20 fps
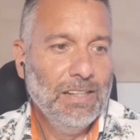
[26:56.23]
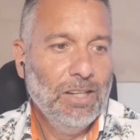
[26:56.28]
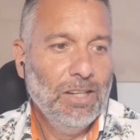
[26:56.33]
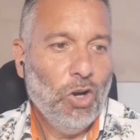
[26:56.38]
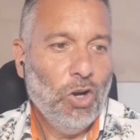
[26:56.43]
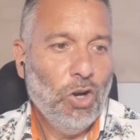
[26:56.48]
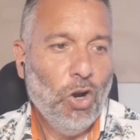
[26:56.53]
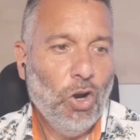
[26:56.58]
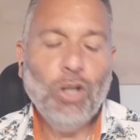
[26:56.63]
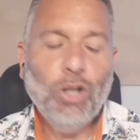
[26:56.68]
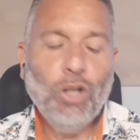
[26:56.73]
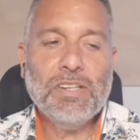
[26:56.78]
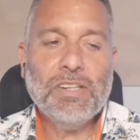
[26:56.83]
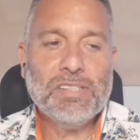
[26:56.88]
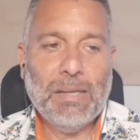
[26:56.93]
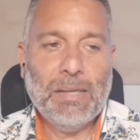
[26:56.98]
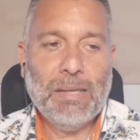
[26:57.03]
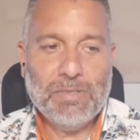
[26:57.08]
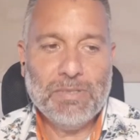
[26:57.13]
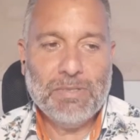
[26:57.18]
all this
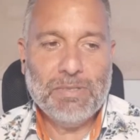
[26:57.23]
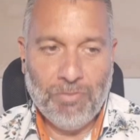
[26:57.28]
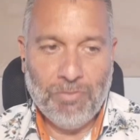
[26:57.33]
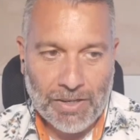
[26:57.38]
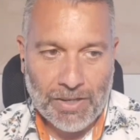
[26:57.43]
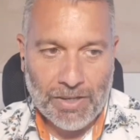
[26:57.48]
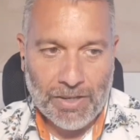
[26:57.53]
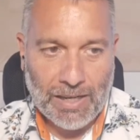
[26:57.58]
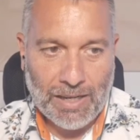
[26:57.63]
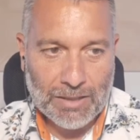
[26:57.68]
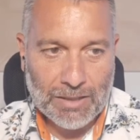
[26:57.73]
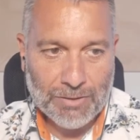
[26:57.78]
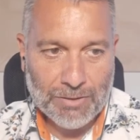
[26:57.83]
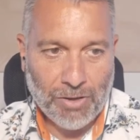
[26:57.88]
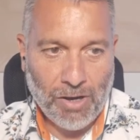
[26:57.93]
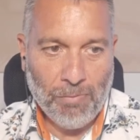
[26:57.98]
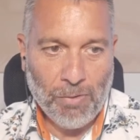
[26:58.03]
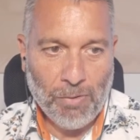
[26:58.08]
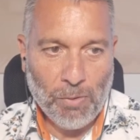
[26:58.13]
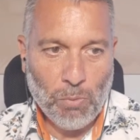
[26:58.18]
time has been very hard for
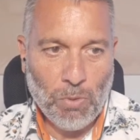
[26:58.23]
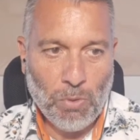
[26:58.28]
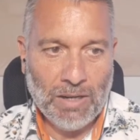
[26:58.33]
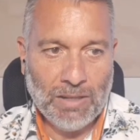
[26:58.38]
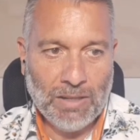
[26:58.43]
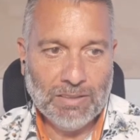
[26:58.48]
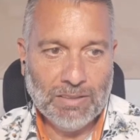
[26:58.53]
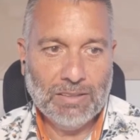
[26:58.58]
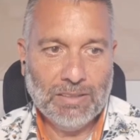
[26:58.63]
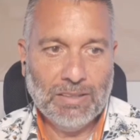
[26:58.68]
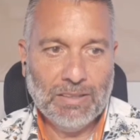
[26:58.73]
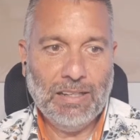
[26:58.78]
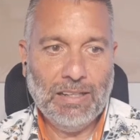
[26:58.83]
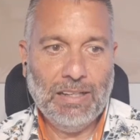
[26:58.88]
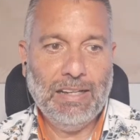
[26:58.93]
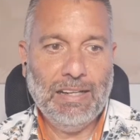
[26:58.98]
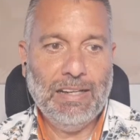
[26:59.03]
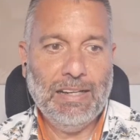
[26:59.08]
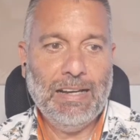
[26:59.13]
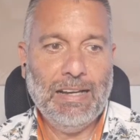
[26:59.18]
everyone.
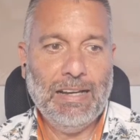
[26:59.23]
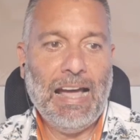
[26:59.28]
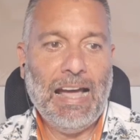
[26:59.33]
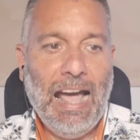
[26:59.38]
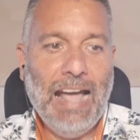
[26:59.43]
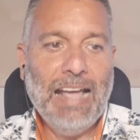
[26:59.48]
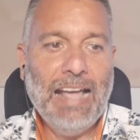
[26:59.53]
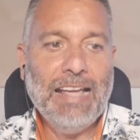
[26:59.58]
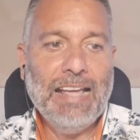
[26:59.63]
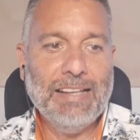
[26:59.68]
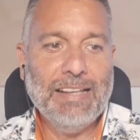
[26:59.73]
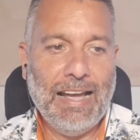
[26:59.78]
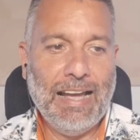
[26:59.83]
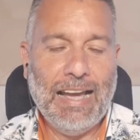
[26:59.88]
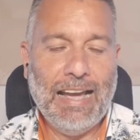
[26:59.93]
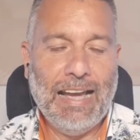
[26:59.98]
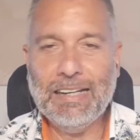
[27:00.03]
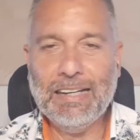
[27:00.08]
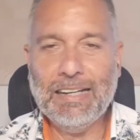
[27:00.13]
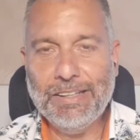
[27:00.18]
I
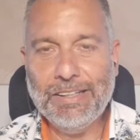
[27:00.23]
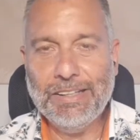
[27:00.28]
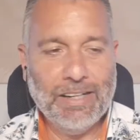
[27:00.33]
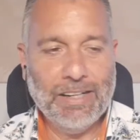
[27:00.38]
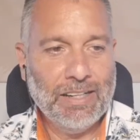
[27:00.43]
had a clear